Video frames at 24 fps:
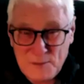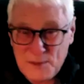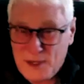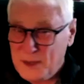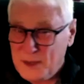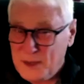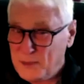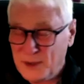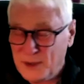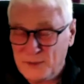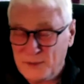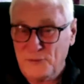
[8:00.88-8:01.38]

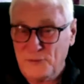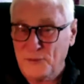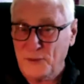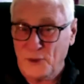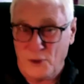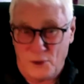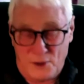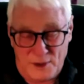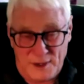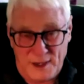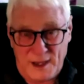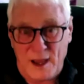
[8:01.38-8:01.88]
deep
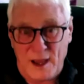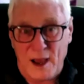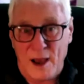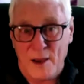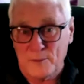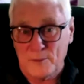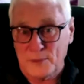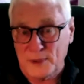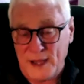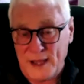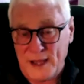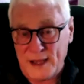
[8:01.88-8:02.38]
inferiority
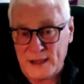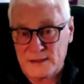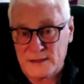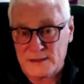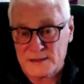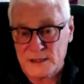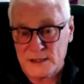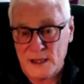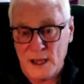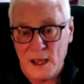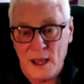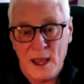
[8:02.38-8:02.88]

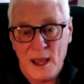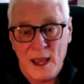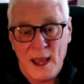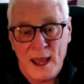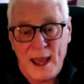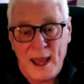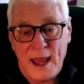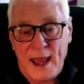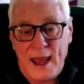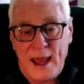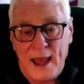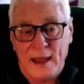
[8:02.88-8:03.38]
complex,
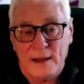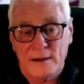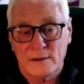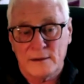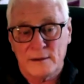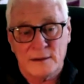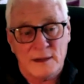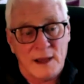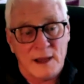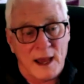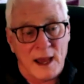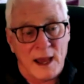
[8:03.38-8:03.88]

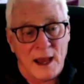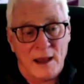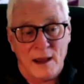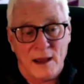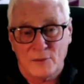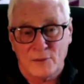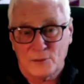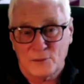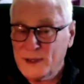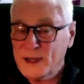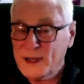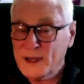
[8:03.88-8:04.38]
and I
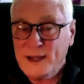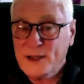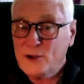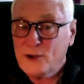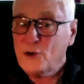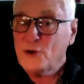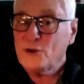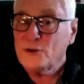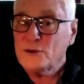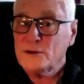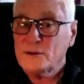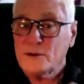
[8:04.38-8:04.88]
really
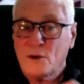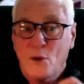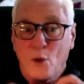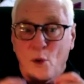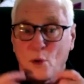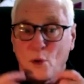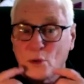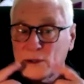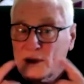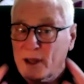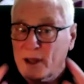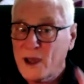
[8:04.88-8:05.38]
couldn't
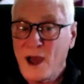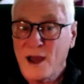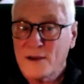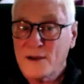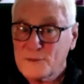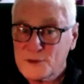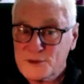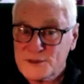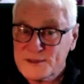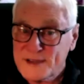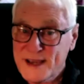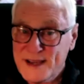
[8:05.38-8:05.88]
hold a
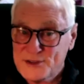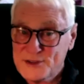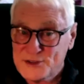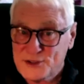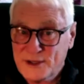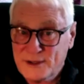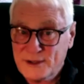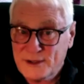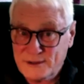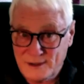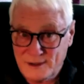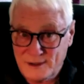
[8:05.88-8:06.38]

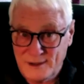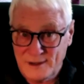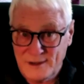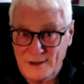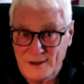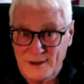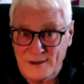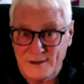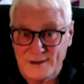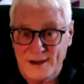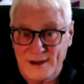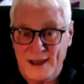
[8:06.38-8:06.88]
conversation.
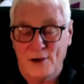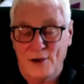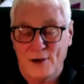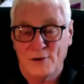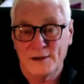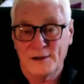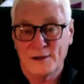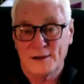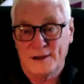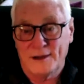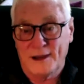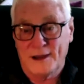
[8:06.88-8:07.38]

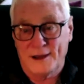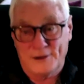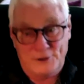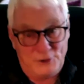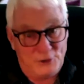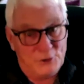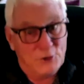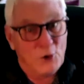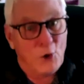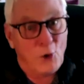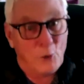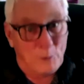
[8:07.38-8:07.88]
Now,
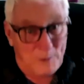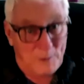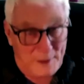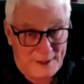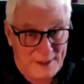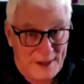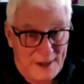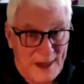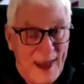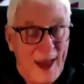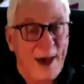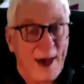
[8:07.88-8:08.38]
you know me
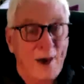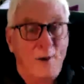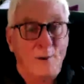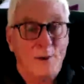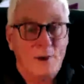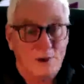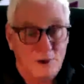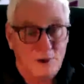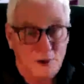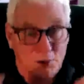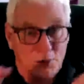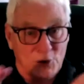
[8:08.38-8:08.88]
now,
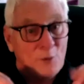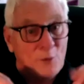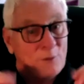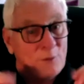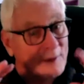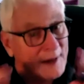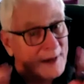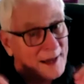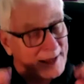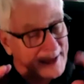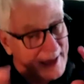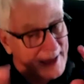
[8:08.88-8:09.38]
and you know
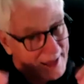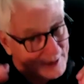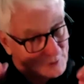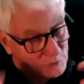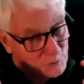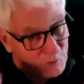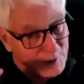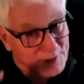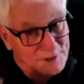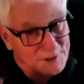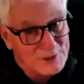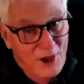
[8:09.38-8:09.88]
that I can't
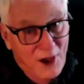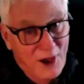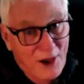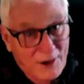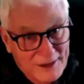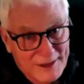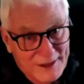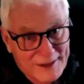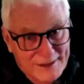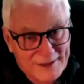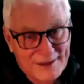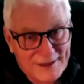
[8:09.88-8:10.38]
quit
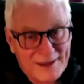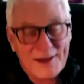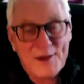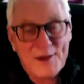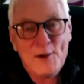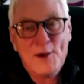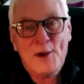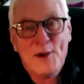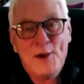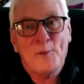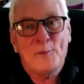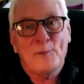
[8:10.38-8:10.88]
talking,
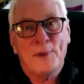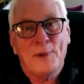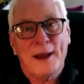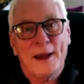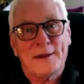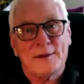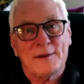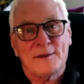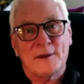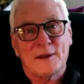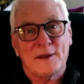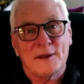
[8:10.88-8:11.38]

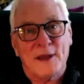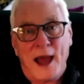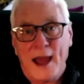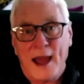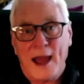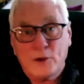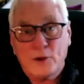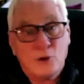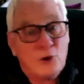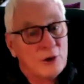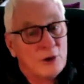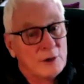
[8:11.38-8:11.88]
but I
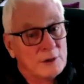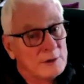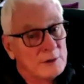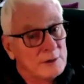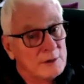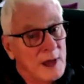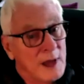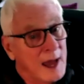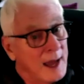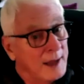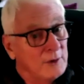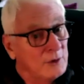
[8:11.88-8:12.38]

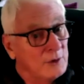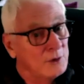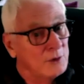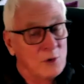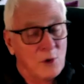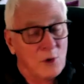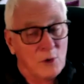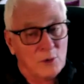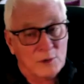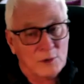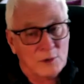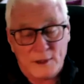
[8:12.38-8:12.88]
couldn't
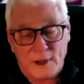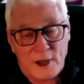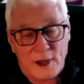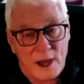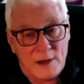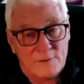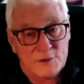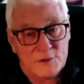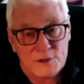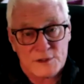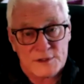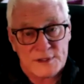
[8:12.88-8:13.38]
hold a
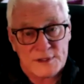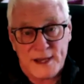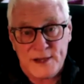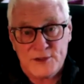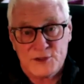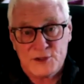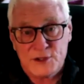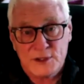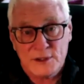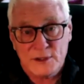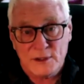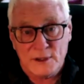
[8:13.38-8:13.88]

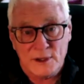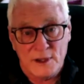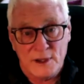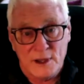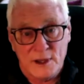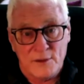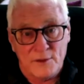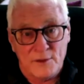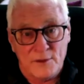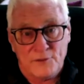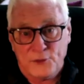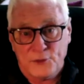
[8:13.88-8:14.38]
conversation
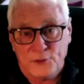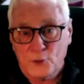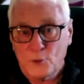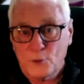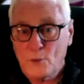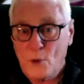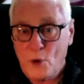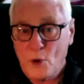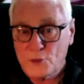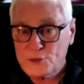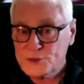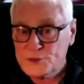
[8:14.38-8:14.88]
through
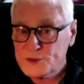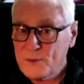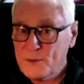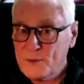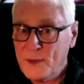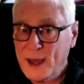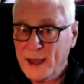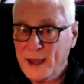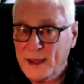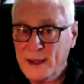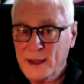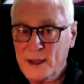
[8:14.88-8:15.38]
most of
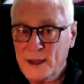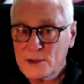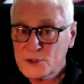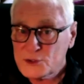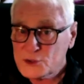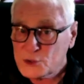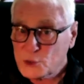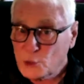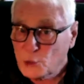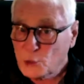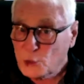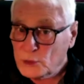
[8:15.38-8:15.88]
my
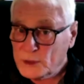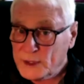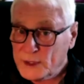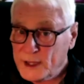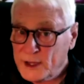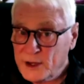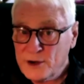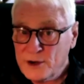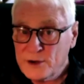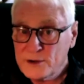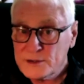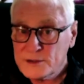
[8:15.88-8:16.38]
school
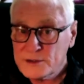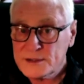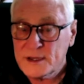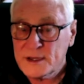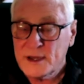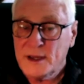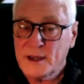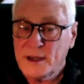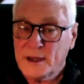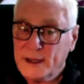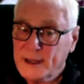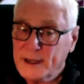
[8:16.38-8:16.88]
years,
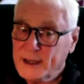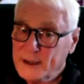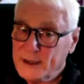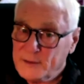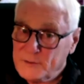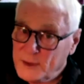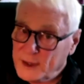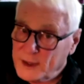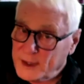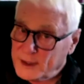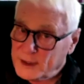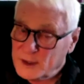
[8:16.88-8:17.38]

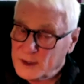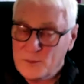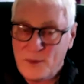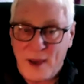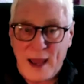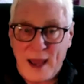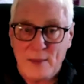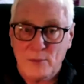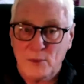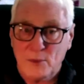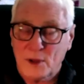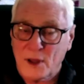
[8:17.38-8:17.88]
even into
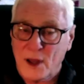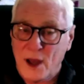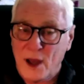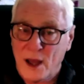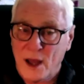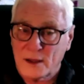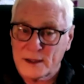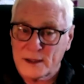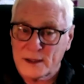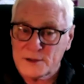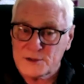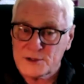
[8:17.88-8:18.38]
Bible
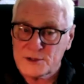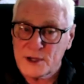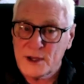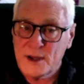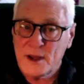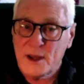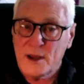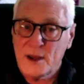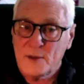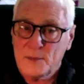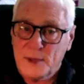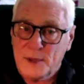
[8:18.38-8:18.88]
college,
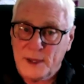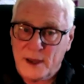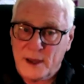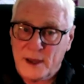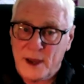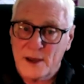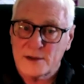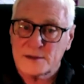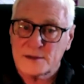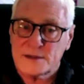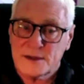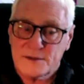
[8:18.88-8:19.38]

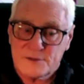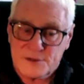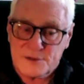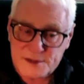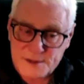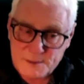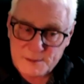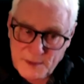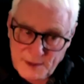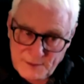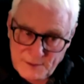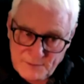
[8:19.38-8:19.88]
because of
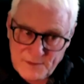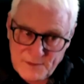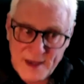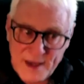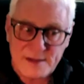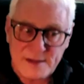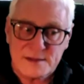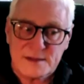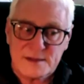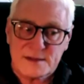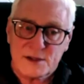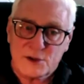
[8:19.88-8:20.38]
some
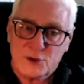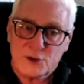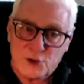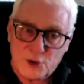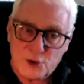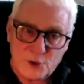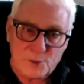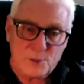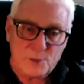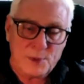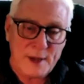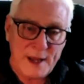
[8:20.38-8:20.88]
events that
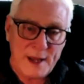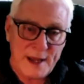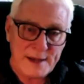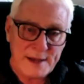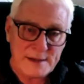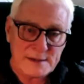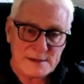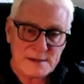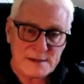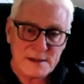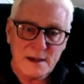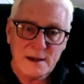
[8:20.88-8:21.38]
took
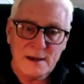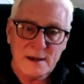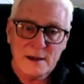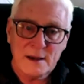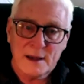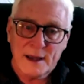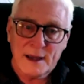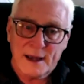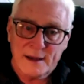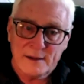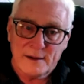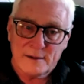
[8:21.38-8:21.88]
place
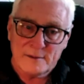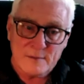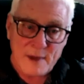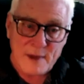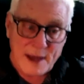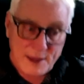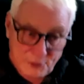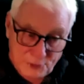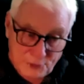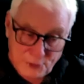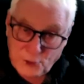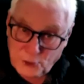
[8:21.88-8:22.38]
in
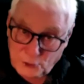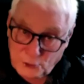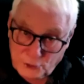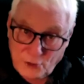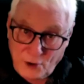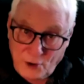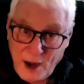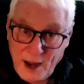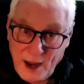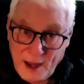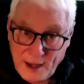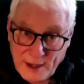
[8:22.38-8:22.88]
my third
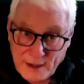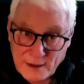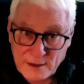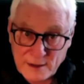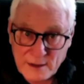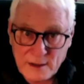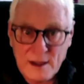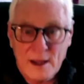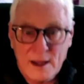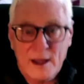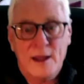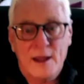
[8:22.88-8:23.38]
grade
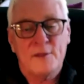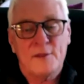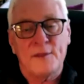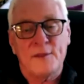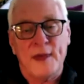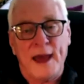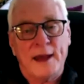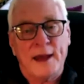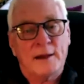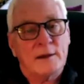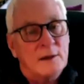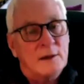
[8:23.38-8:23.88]

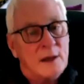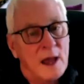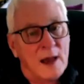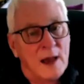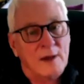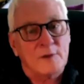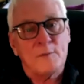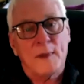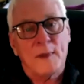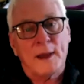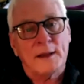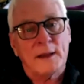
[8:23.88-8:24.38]
that
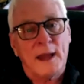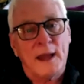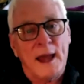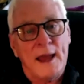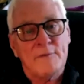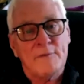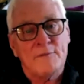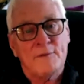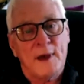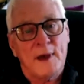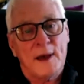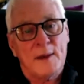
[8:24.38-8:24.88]
locked my
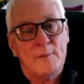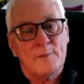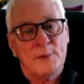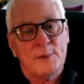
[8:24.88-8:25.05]
life up.